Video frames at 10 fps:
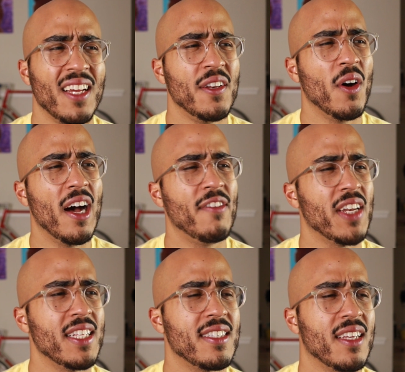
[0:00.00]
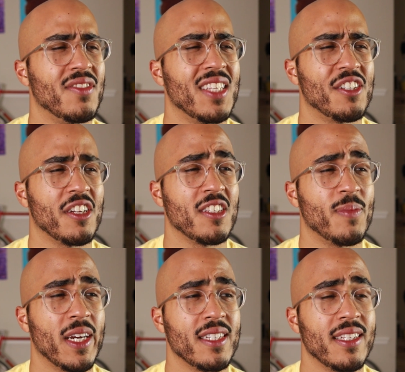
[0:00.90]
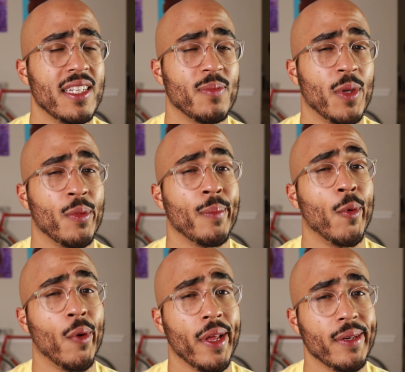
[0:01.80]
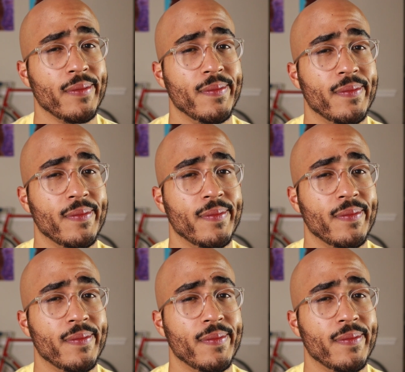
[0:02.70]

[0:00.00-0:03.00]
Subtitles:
No evidence of such a conspiracy has been reported.